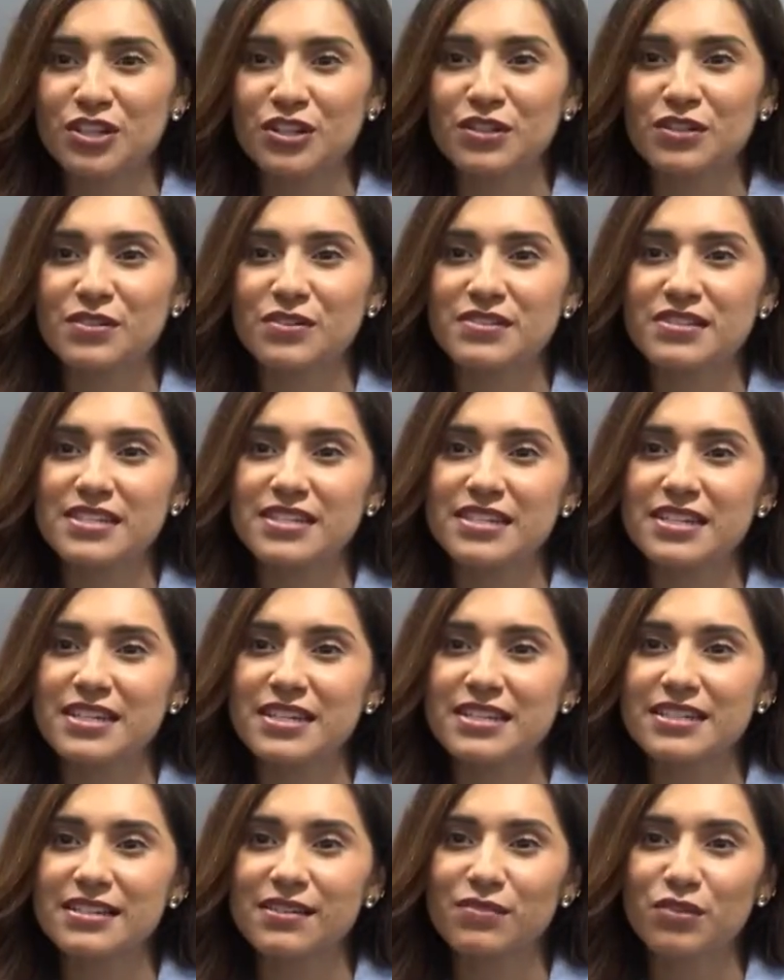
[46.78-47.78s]
includes the
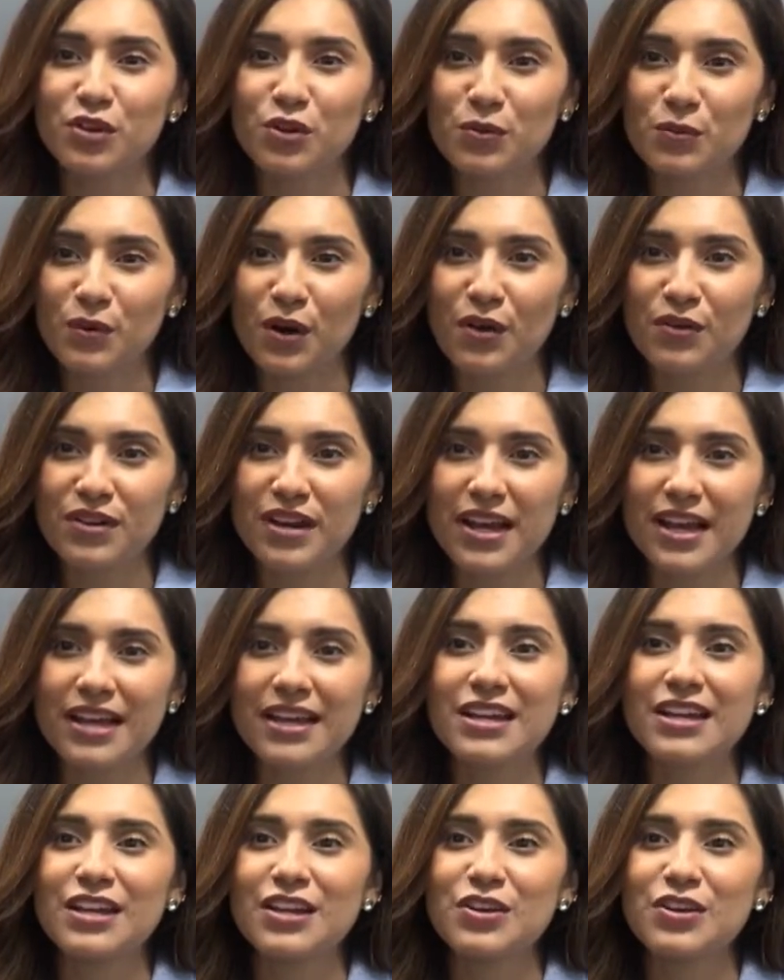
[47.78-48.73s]
cities of Corona,